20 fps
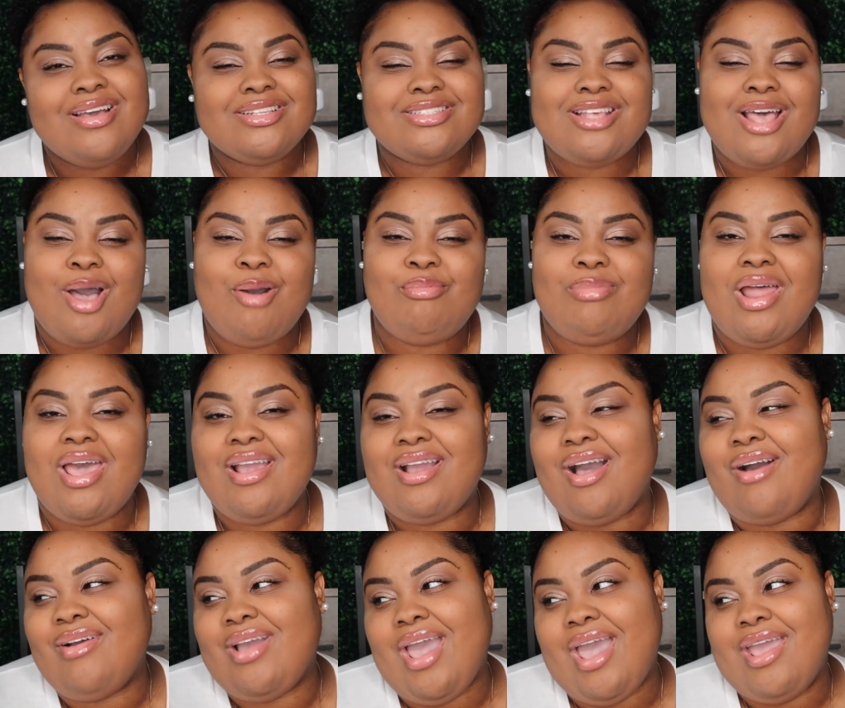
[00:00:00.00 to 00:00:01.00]
So I'm
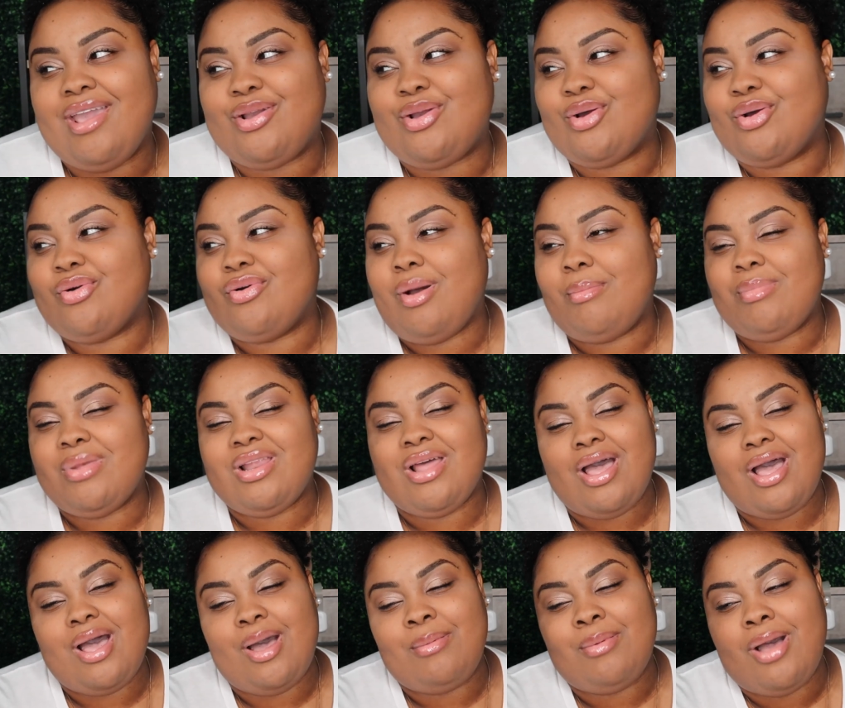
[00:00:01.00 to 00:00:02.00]
like, okay, cool. I'm gonna,
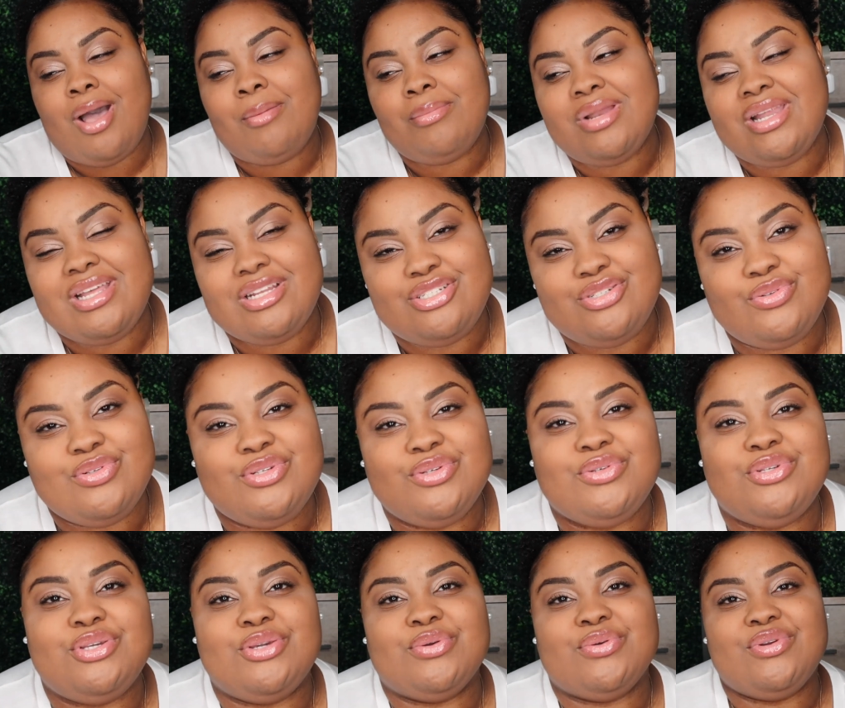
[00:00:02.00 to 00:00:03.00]
I'm, I'm gonna let you do
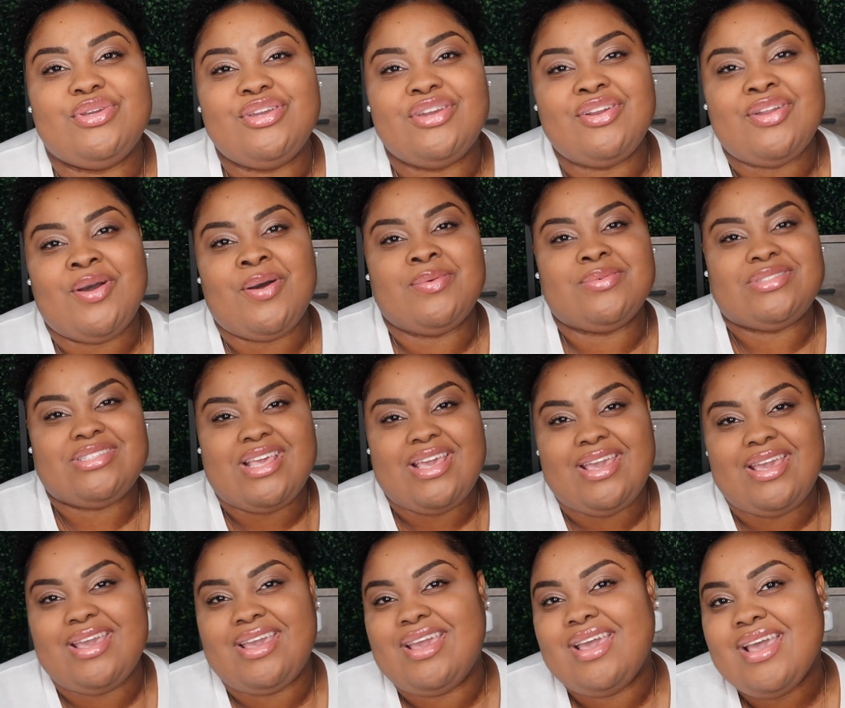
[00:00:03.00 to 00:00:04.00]
you. You know what I'm
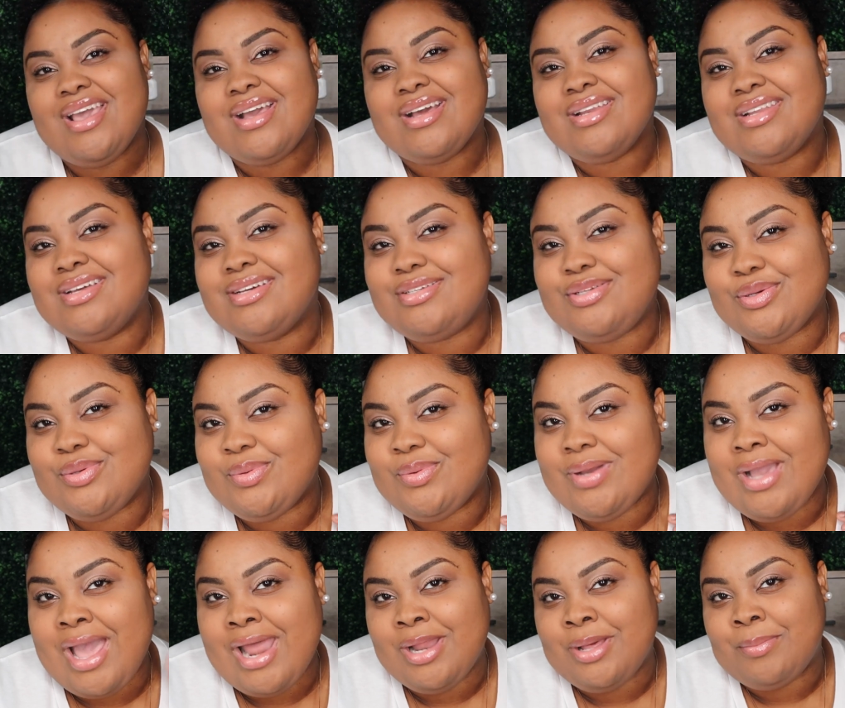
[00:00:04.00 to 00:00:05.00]
saying? Little
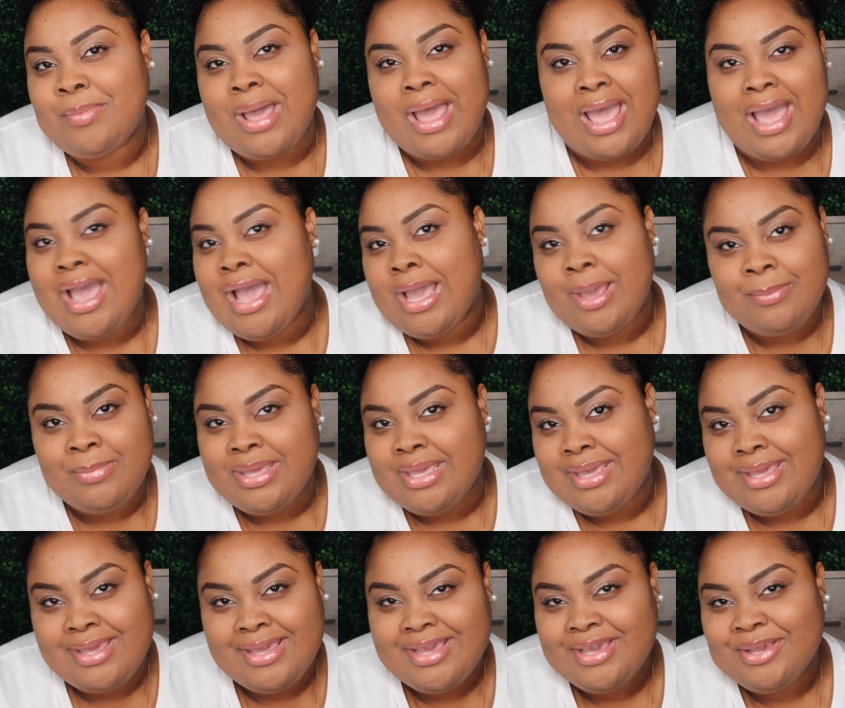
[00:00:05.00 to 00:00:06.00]
dude got up behind
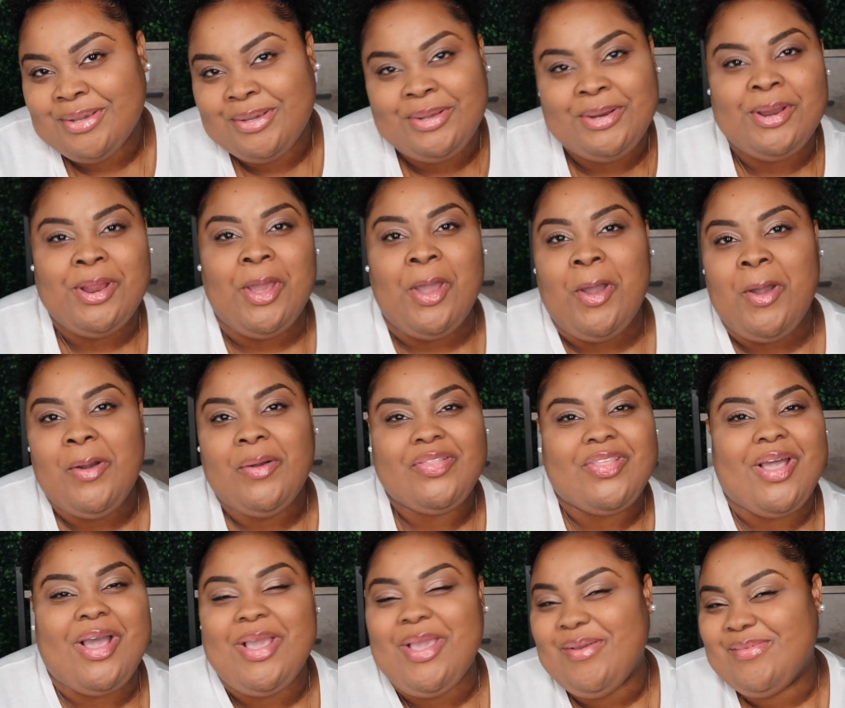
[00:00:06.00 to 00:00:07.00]
me, you know,
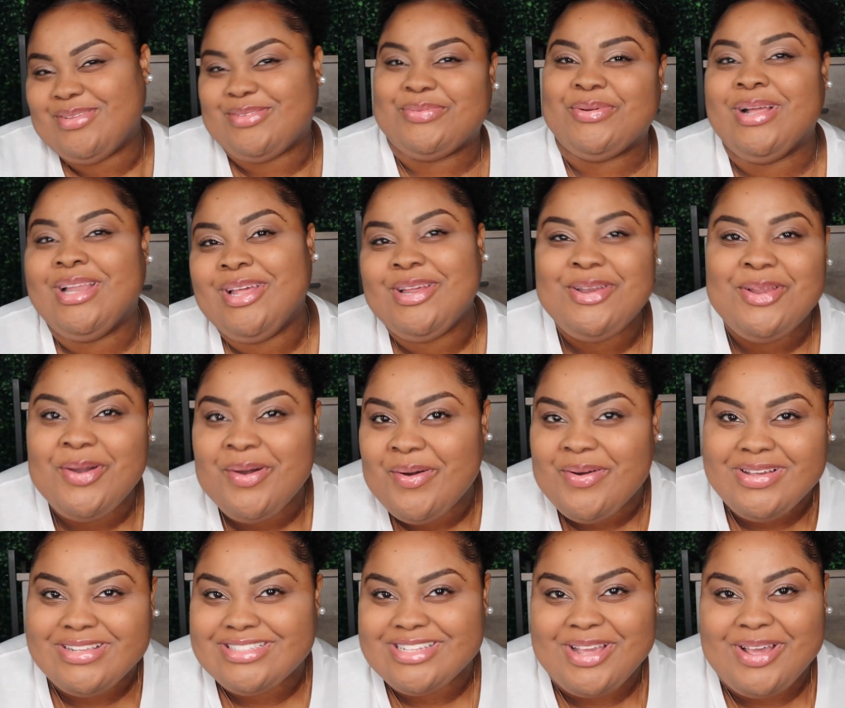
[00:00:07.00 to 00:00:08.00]
thought he was really
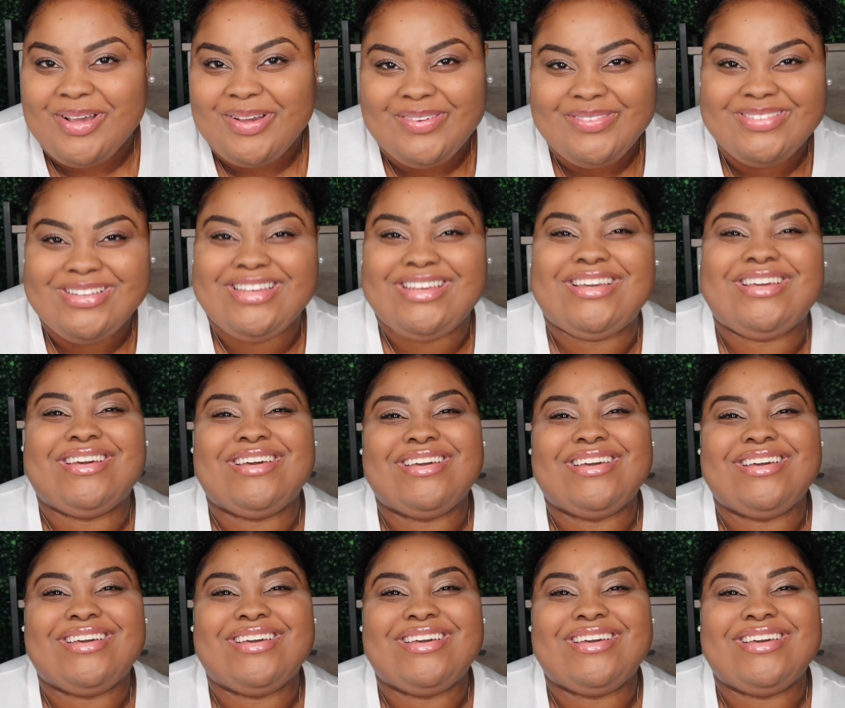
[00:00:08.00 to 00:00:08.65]
doing something.